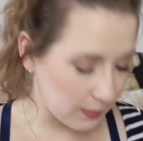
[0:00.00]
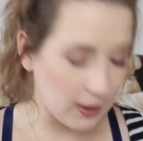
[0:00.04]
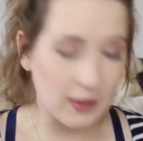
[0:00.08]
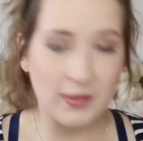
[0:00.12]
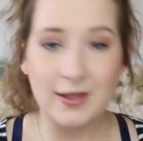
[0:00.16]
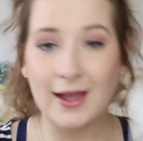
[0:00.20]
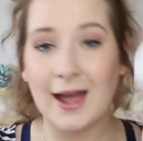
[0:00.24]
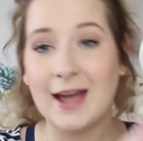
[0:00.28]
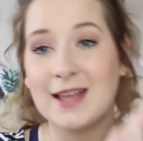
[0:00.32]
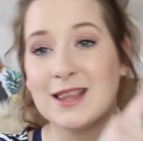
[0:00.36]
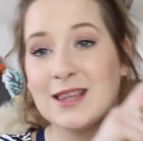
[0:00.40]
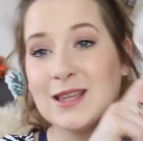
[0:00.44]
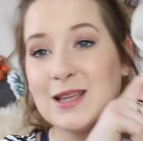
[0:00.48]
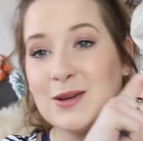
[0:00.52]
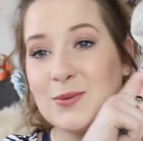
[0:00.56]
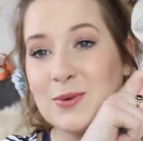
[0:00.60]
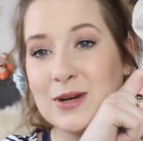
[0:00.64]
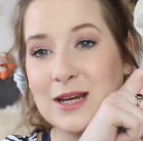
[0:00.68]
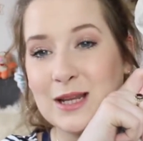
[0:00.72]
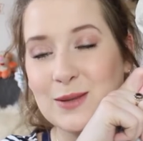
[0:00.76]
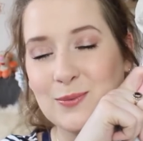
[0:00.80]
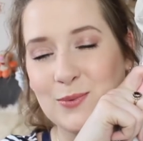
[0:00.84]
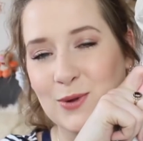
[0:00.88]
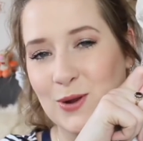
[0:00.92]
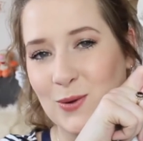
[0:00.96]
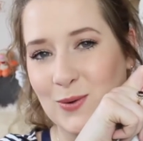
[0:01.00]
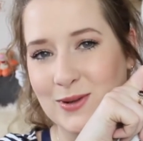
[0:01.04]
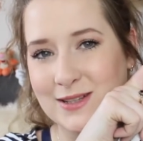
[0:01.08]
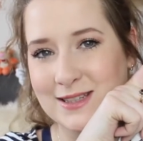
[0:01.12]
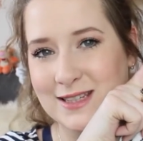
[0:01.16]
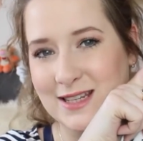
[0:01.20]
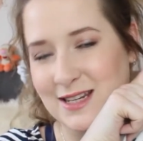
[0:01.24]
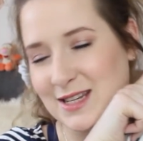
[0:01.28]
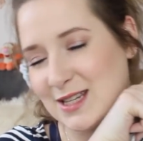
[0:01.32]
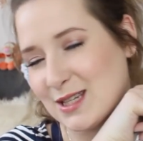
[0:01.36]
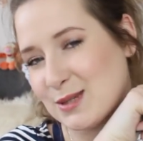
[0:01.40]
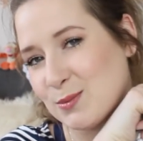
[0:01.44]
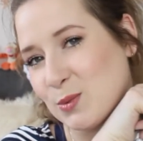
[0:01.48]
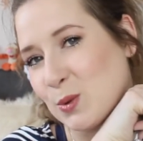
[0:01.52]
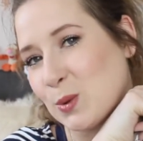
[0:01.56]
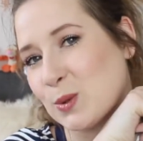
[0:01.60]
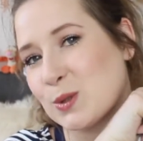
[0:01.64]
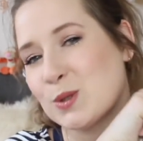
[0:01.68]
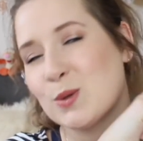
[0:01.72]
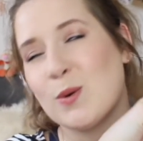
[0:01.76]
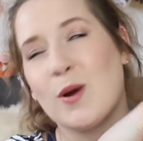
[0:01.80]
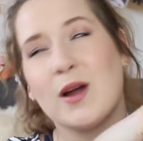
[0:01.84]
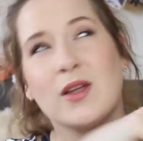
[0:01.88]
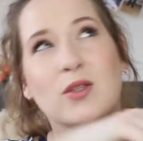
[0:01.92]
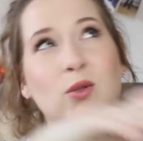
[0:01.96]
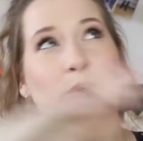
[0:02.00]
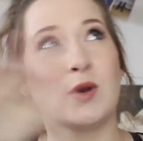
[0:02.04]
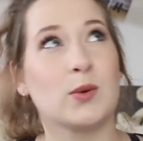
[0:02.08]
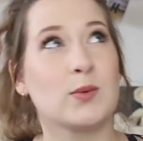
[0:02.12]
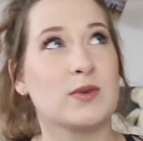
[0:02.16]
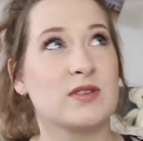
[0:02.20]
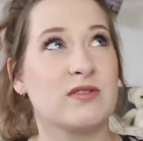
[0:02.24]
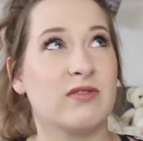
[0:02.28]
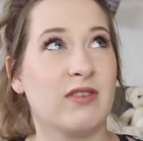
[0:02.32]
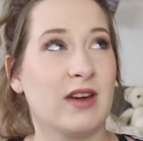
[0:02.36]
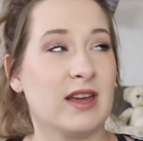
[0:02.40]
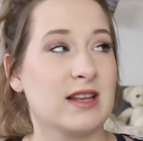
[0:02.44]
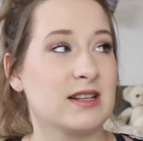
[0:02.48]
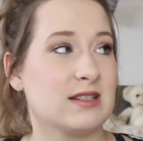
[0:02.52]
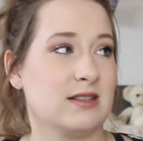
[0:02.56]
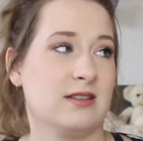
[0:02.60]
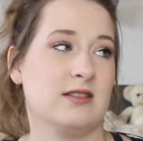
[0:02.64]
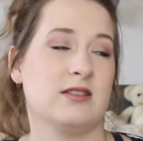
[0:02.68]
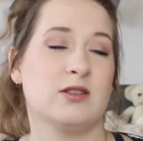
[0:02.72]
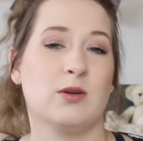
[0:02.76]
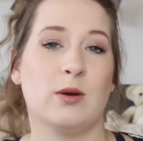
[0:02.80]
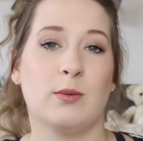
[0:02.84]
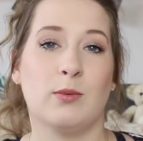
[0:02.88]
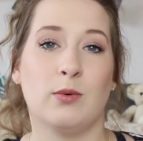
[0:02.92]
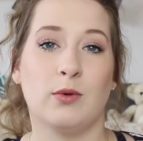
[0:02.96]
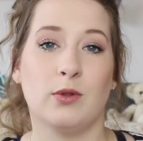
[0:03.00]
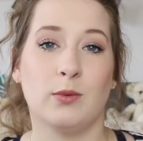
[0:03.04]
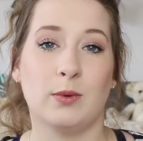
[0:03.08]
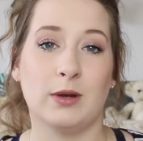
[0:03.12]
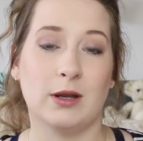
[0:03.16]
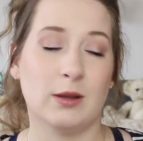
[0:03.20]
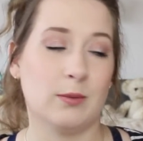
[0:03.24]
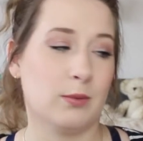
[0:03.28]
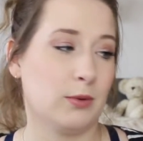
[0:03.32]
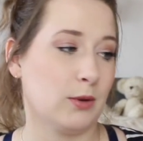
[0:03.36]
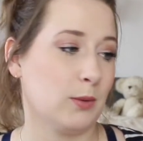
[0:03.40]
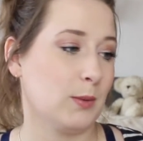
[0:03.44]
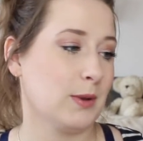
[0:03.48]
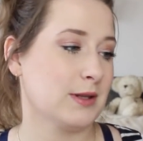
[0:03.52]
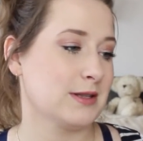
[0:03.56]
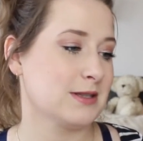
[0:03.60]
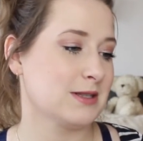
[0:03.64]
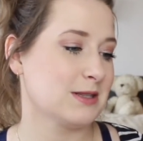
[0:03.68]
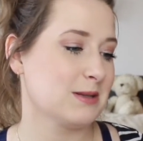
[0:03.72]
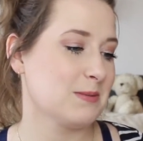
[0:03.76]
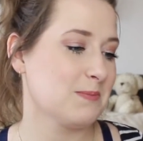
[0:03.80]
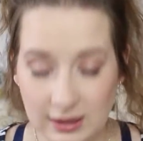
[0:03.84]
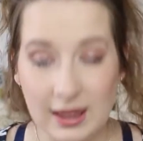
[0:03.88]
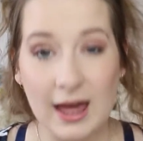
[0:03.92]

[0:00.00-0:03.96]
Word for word: But they had the Winnie the Pooh ones in a small, so I thought it was fate, so I bought the Winnie the Pooh ones.